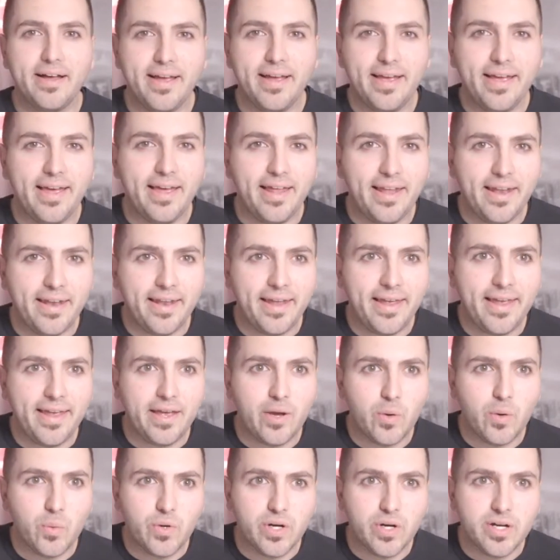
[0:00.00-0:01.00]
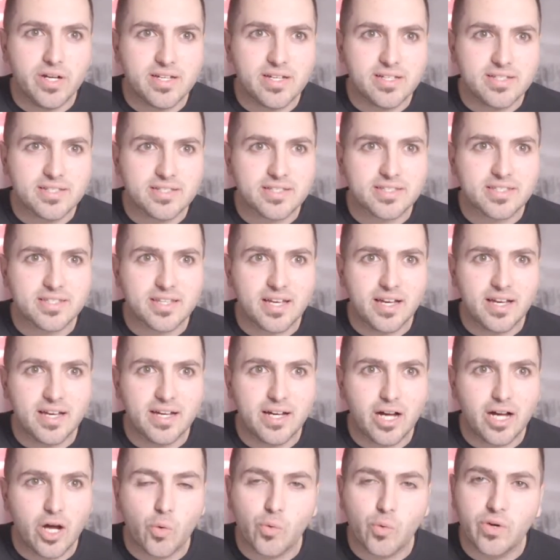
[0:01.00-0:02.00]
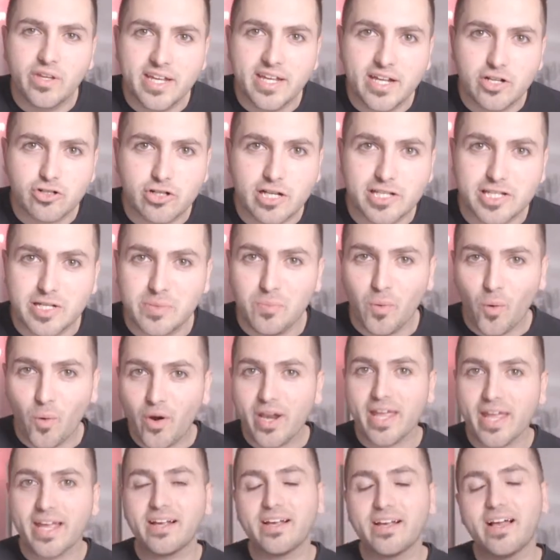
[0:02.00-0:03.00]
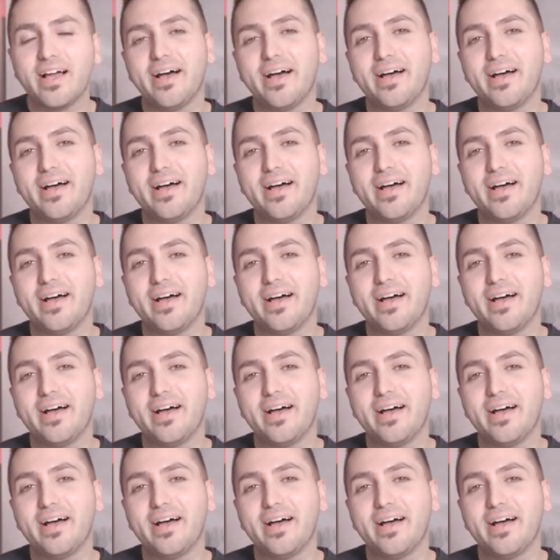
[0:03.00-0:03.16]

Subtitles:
And it was a really interesting morning.